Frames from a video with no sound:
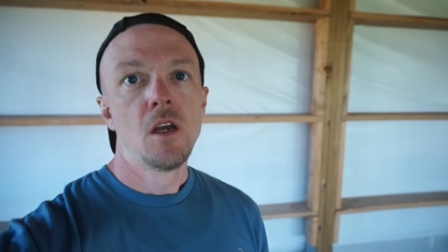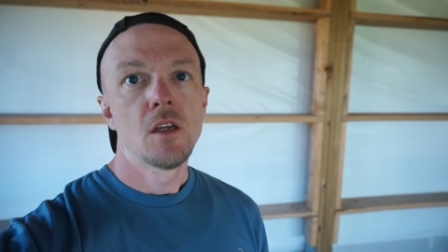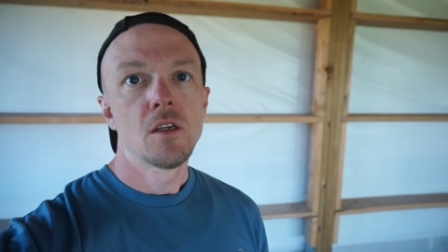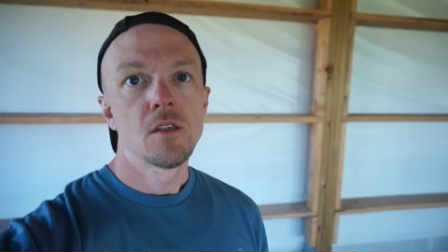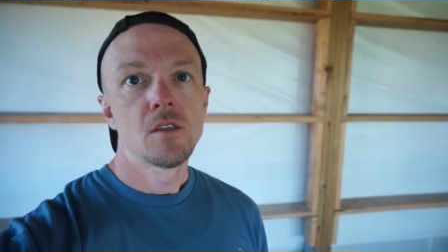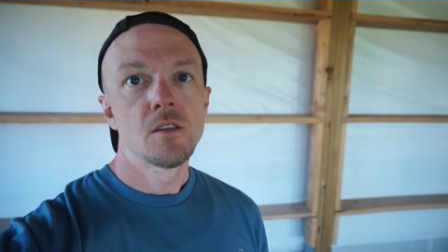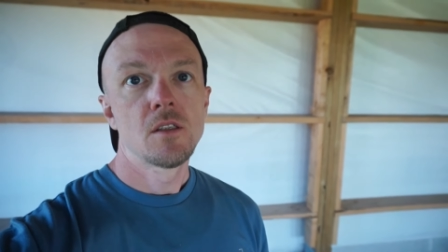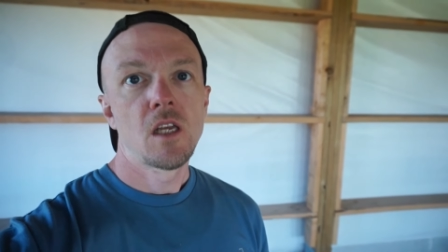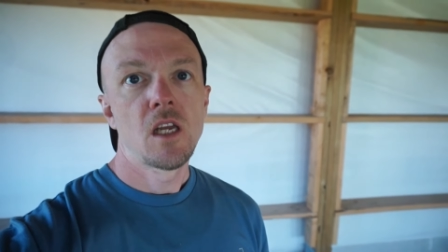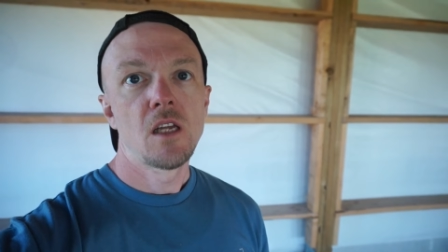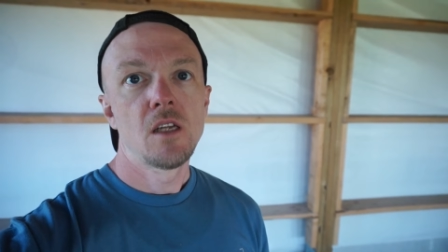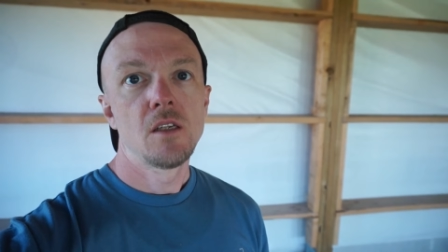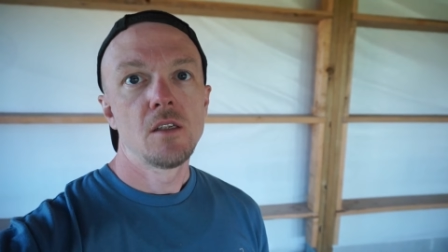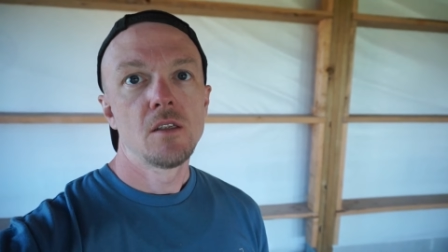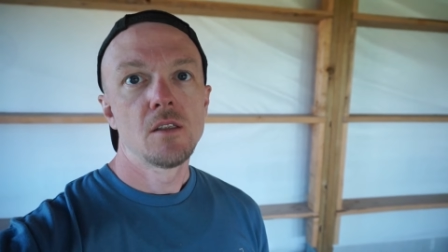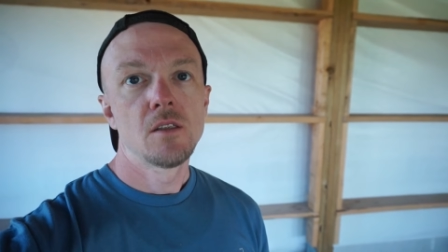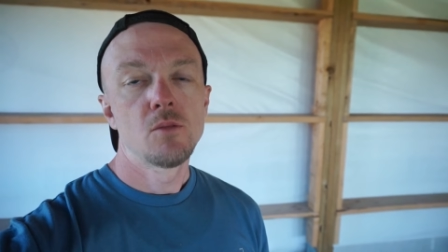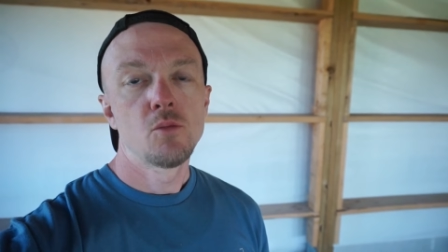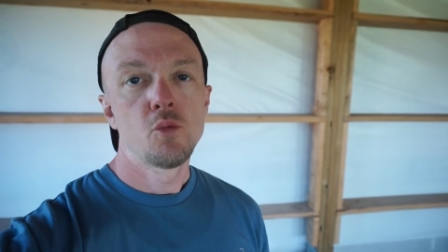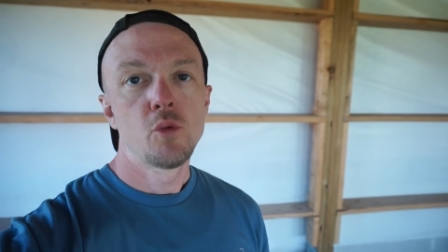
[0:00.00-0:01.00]
because that
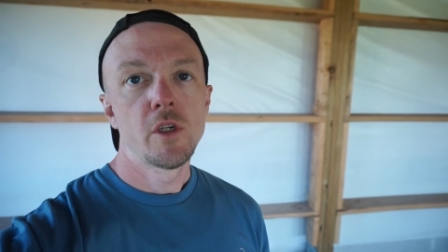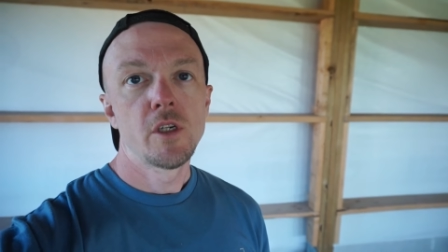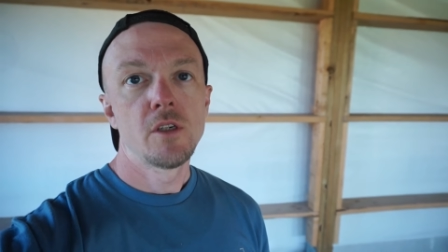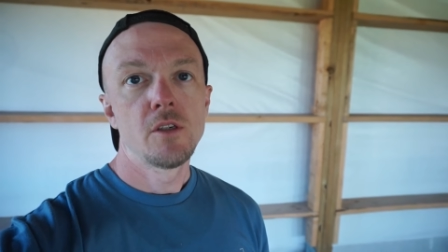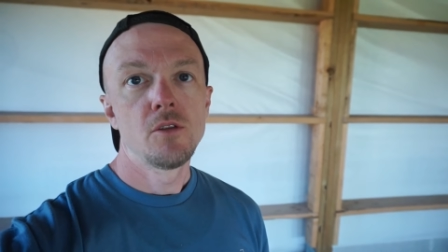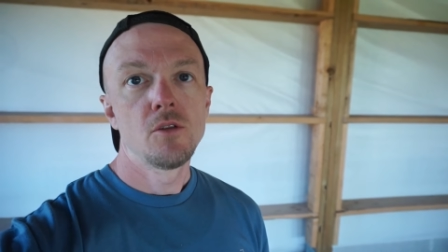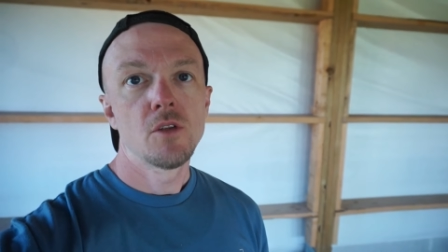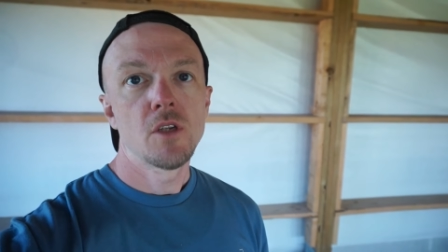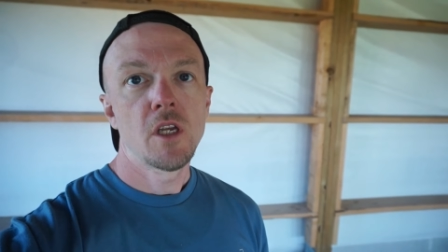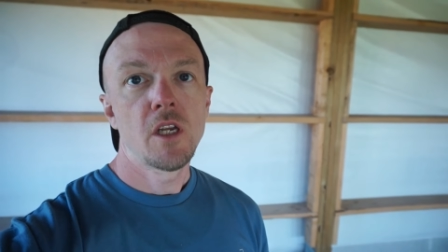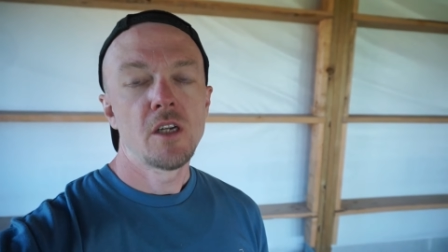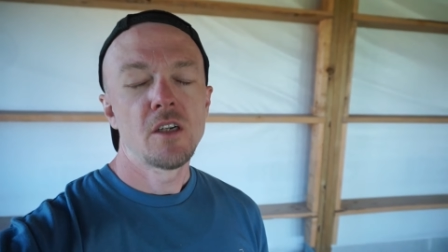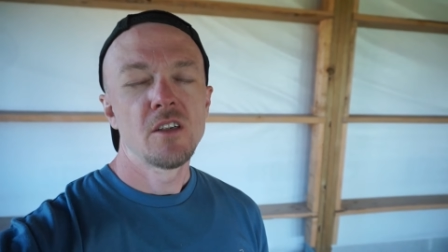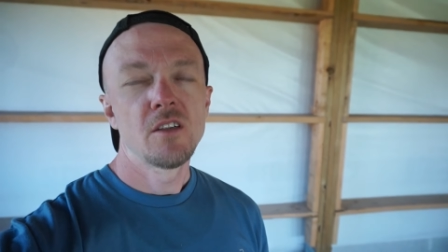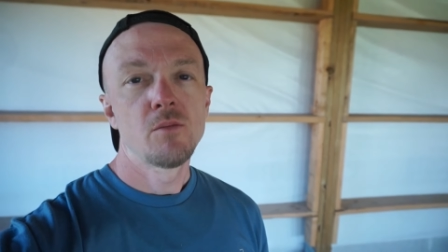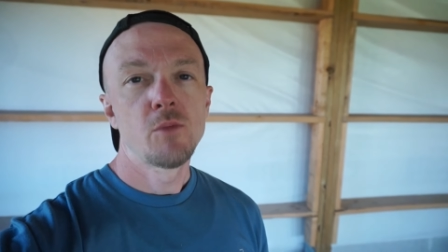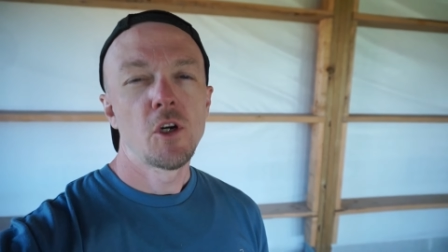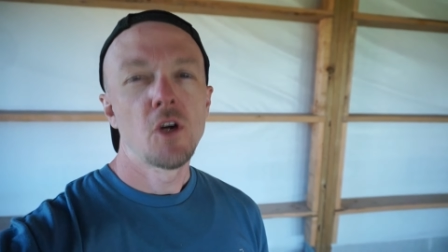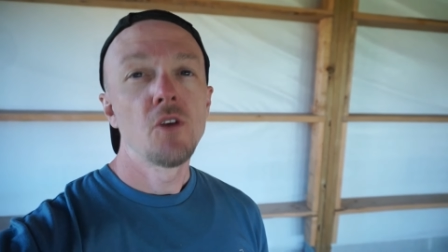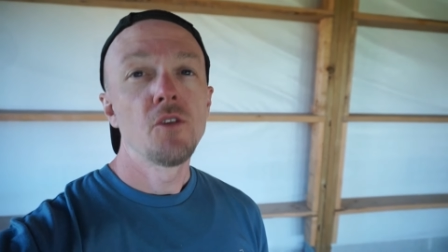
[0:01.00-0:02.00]
is where you care
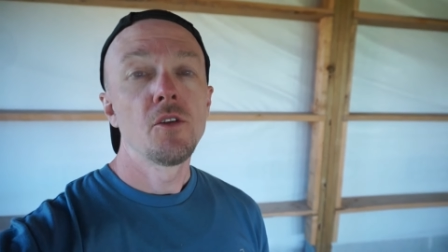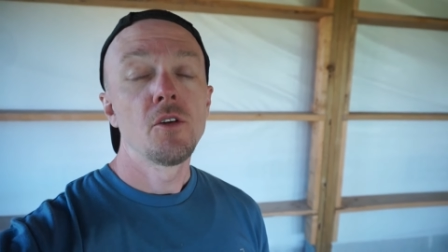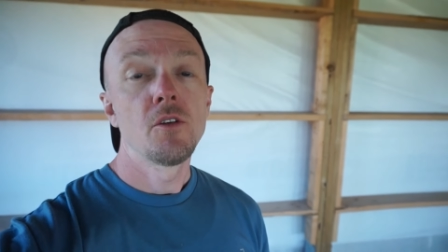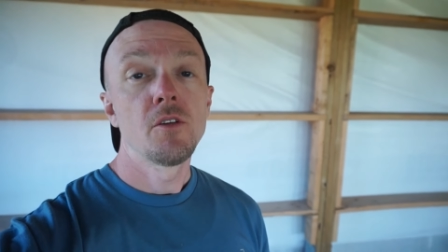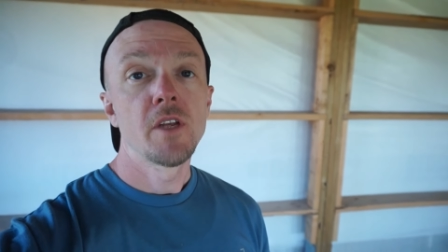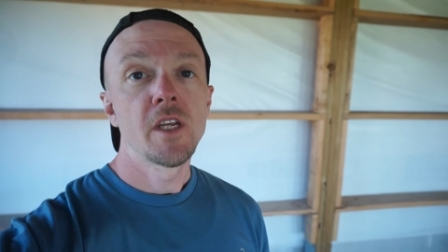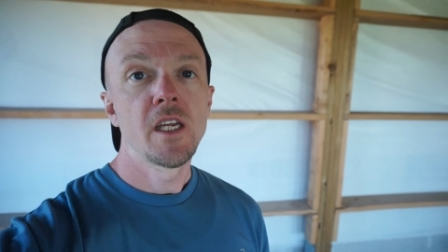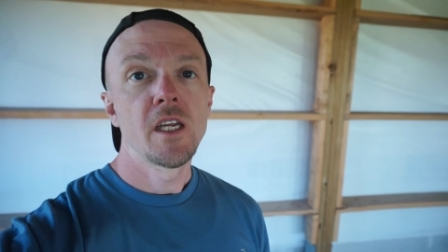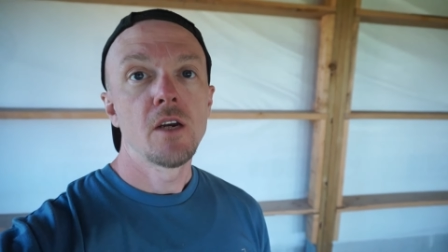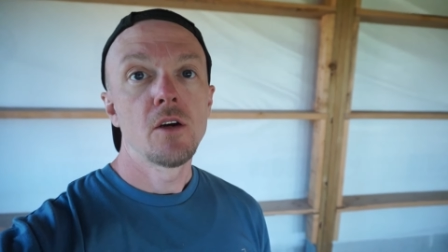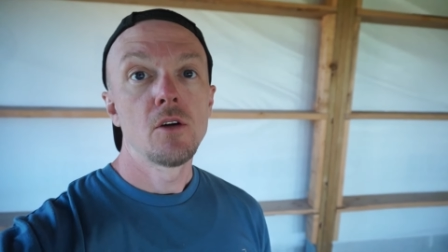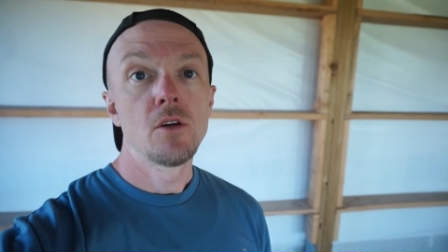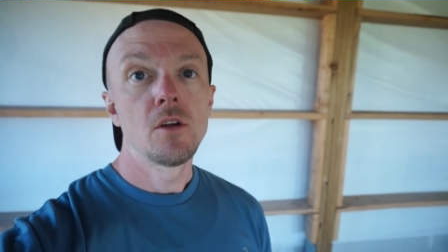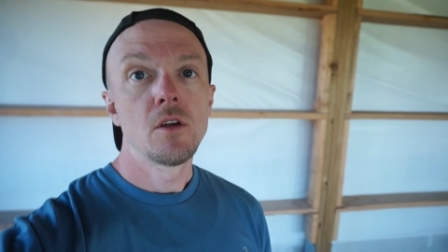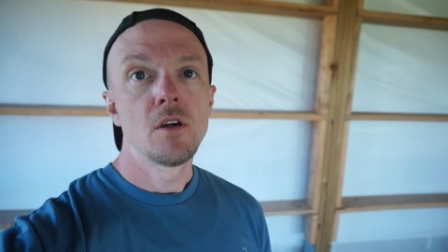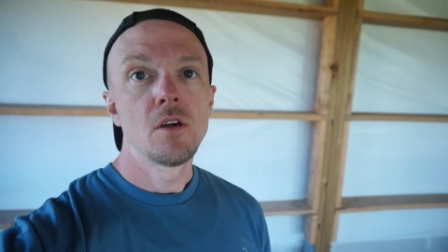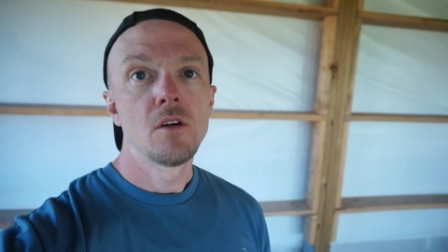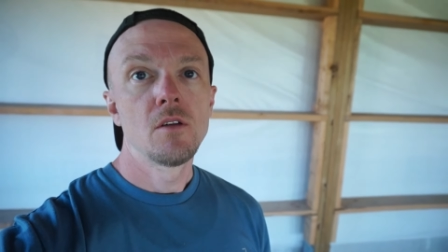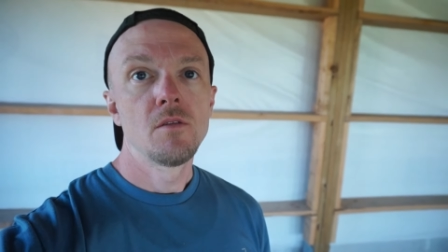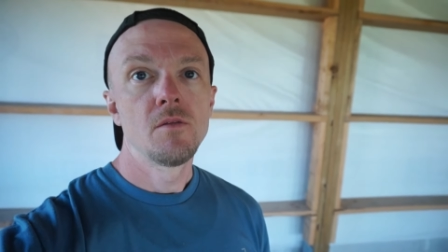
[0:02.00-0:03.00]
about the layout
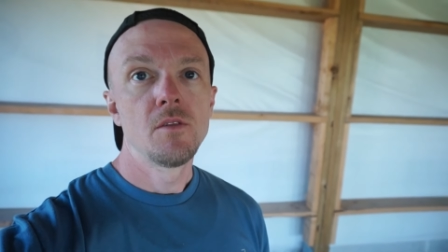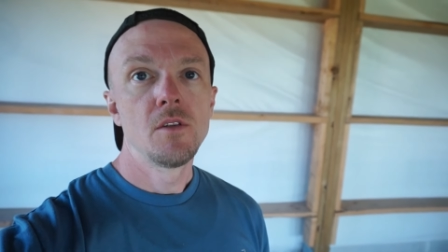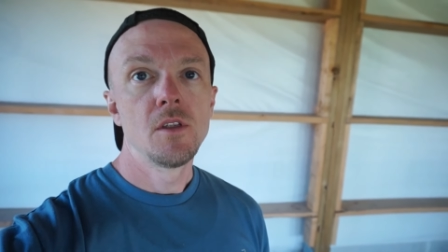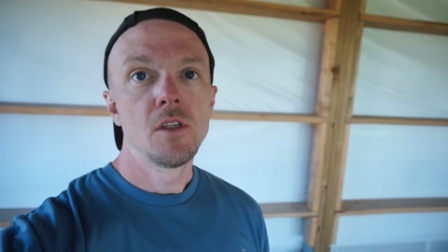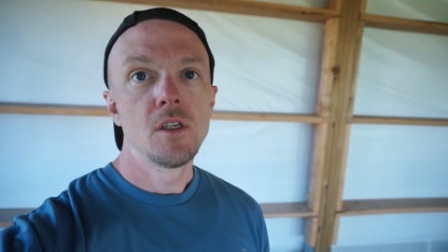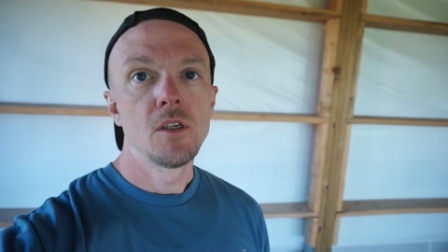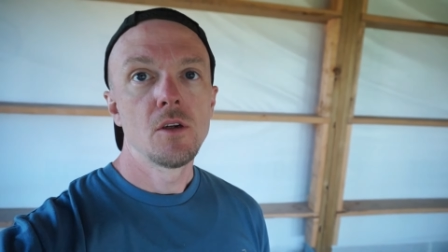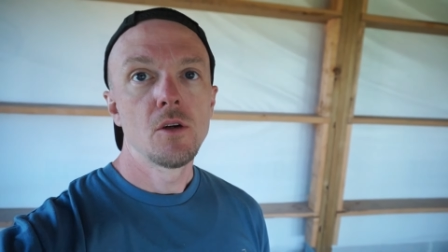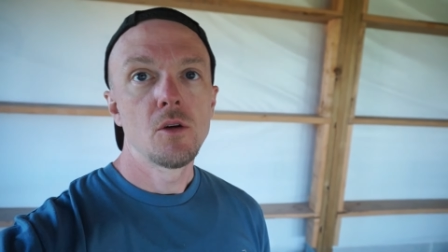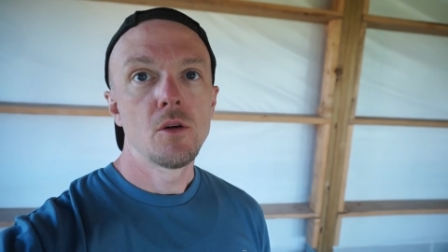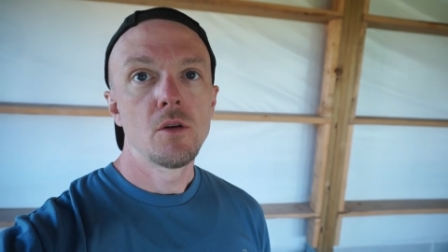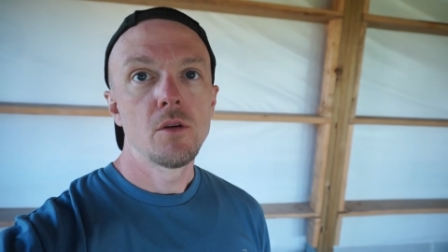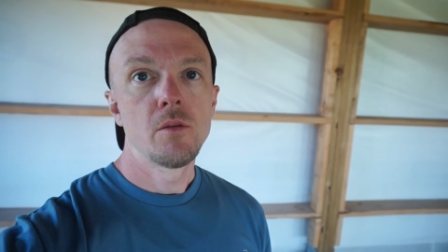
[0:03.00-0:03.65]
of the